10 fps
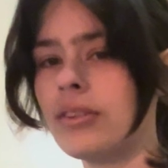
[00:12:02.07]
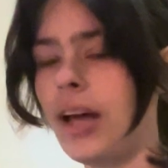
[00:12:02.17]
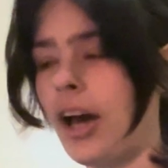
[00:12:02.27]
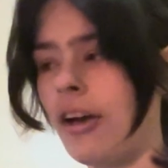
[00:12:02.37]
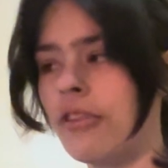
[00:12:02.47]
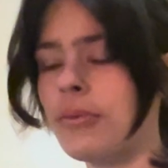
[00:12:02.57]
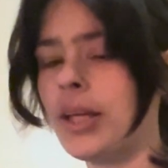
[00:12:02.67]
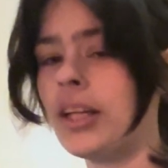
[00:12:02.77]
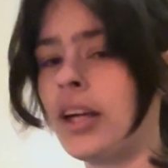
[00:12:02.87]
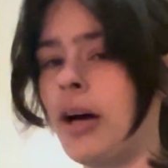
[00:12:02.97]
out of
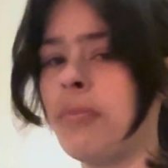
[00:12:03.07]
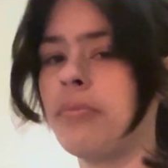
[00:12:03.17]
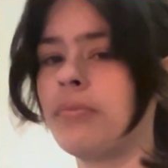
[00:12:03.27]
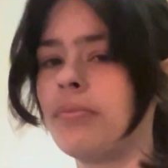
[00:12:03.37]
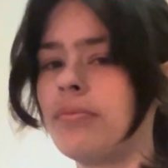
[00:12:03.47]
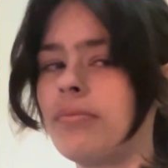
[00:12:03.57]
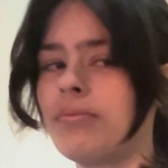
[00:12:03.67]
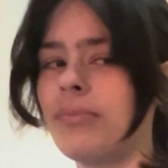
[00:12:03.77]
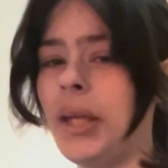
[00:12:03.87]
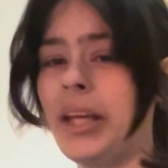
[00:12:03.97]
me to come
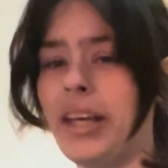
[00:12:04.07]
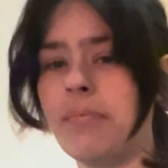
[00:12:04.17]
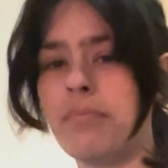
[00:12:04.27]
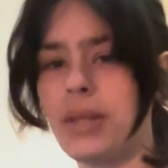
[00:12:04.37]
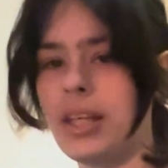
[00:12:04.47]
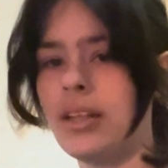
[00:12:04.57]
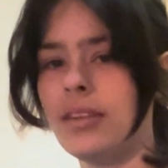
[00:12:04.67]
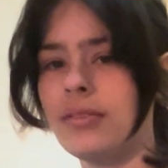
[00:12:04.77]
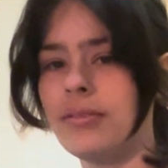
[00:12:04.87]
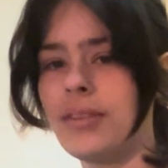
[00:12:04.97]
like be
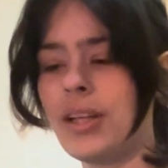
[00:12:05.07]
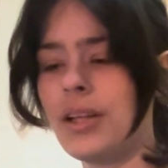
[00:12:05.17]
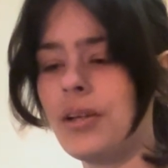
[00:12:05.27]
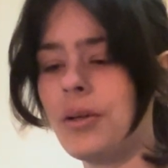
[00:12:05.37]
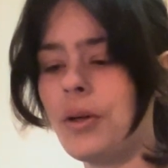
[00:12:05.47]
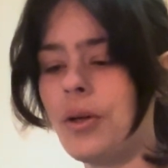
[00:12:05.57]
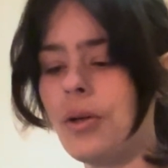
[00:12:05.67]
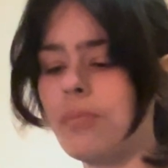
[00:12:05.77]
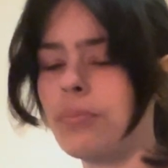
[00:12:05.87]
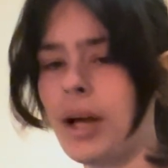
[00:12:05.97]

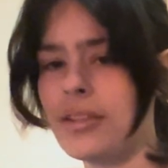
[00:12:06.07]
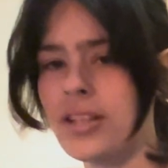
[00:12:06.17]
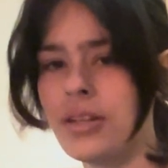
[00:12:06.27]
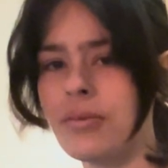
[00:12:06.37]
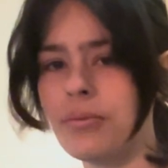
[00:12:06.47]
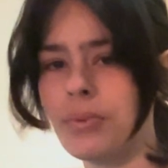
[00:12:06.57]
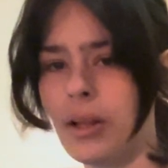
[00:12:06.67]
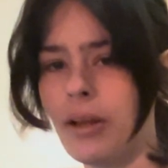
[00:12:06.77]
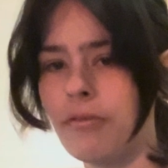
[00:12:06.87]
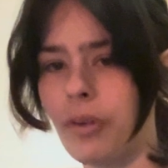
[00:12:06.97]
present while
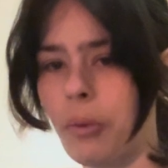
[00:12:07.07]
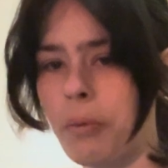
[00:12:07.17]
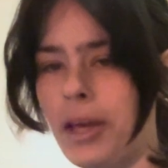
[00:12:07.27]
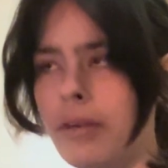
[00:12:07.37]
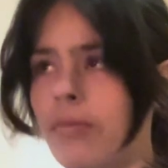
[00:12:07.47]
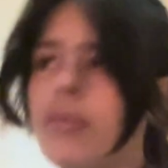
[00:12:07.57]
I'm filming.